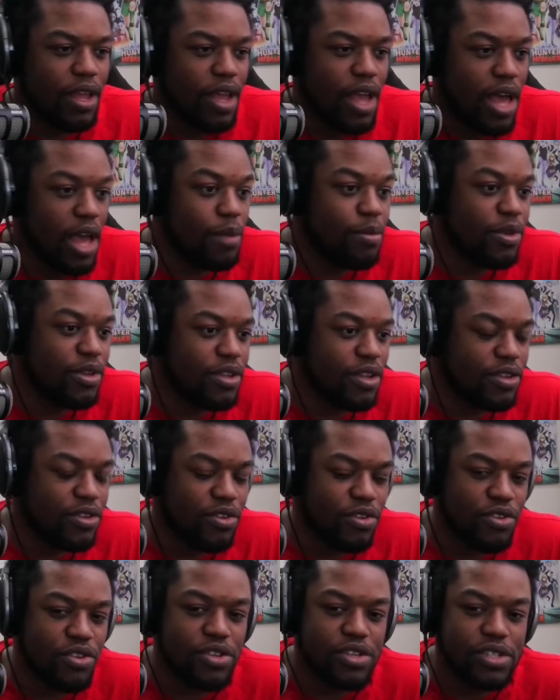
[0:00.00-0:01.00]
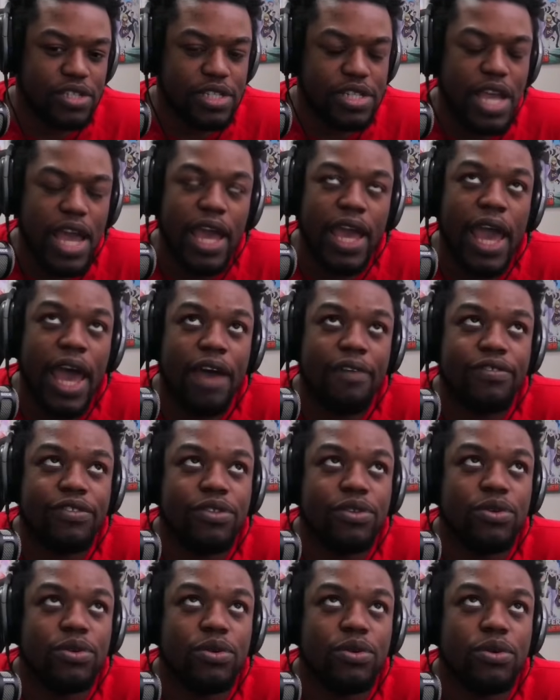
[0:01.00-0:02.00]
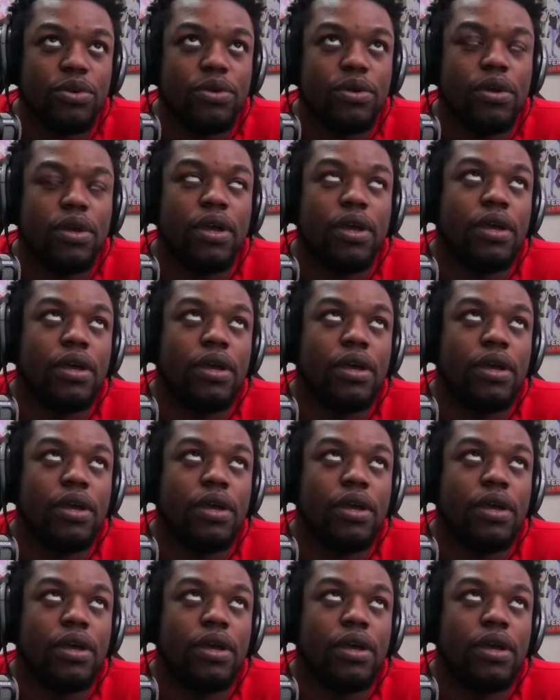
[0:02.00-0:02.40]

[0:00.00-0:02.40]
I'm gonna do. Usually, I have to,